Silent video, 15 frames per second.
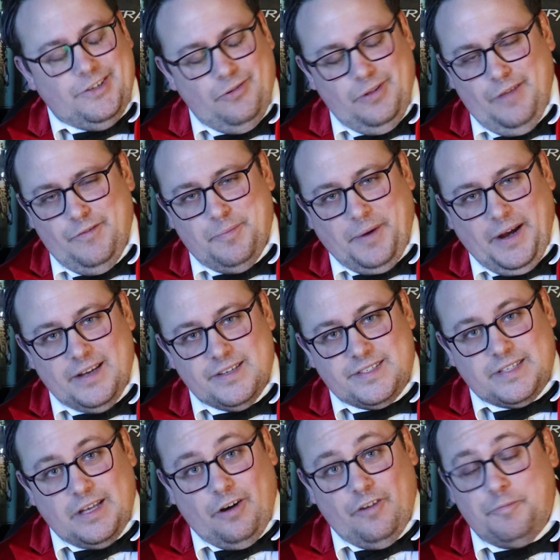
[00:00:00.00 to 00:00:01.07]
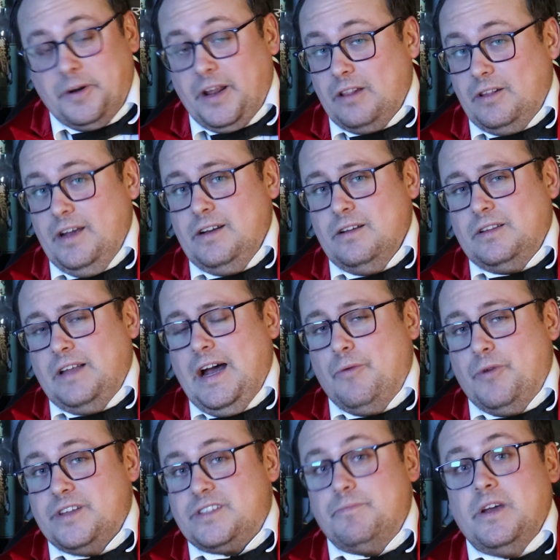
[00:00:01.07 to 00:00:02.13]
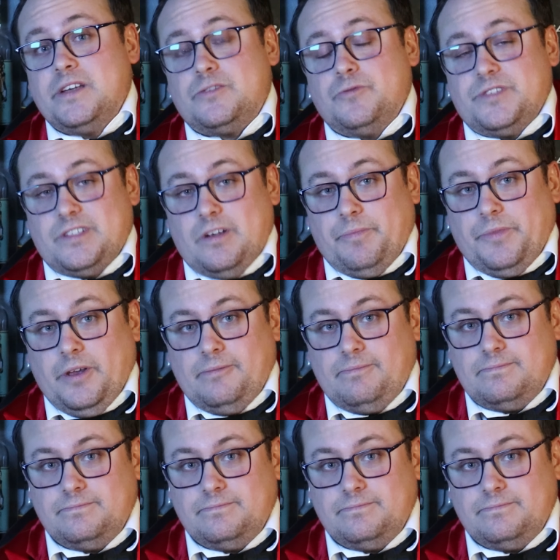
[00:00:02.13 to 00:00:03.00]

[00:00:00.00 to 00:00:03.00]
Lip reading: don't love it by itself, but I like it a lot when it's mixed with something.